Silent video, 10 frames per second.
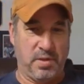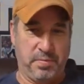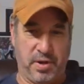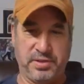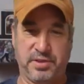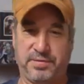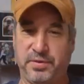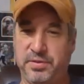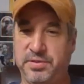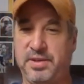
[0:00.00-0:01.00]
Processed
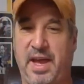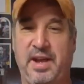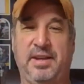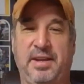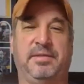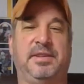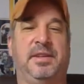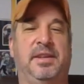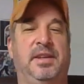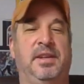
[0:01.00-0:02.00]
foods and additives
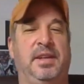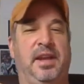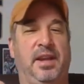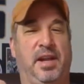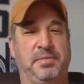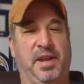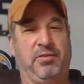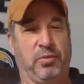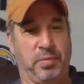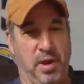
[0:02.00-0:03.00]
can cause
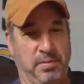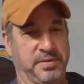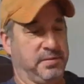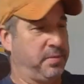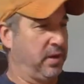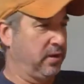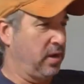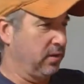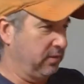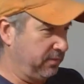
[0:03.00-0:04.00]
behavioral problems and impair
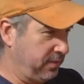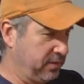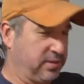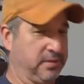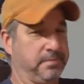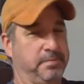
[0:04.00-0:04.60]
cognitive function.